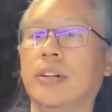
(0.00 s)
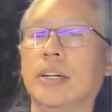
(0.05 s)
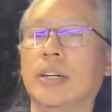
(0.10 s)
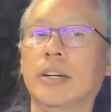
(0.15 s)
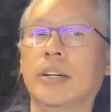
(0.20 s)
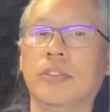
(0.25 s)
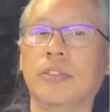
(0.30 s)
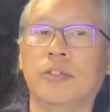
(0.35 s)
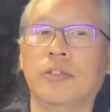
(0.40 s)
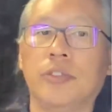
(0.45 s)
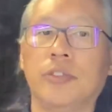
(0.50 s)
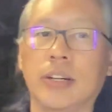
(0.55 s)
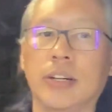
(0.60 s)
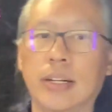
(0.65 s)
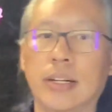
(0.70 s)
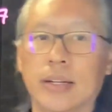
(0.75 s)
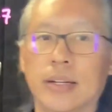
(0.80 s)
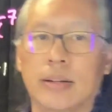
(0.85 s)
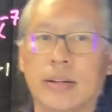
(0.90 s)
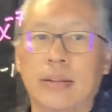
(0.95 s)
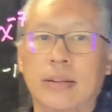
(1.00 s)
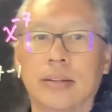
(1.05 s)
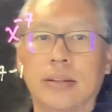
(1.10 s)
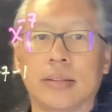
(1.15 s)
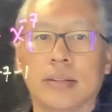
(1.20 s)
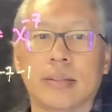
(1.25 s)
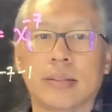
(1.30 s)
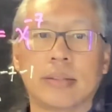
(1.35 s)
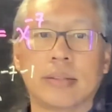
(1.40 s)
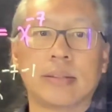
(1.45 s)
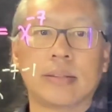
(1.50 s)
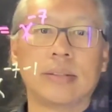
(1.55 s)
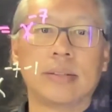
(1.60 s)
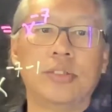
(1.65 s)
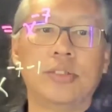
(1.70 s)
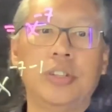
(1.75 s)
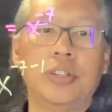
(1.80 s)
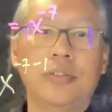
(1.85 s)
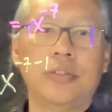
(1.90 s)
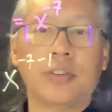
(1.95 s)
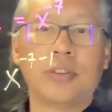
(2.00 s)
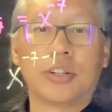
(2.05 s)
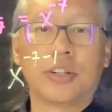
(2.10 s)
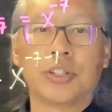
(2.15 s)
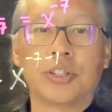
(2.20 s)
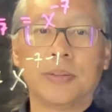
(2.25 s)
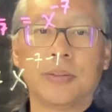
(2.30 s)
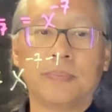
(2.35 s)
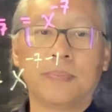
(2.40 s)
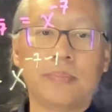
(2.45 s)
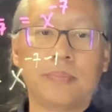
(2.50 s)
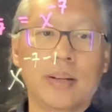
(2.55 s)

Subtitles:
of this g function.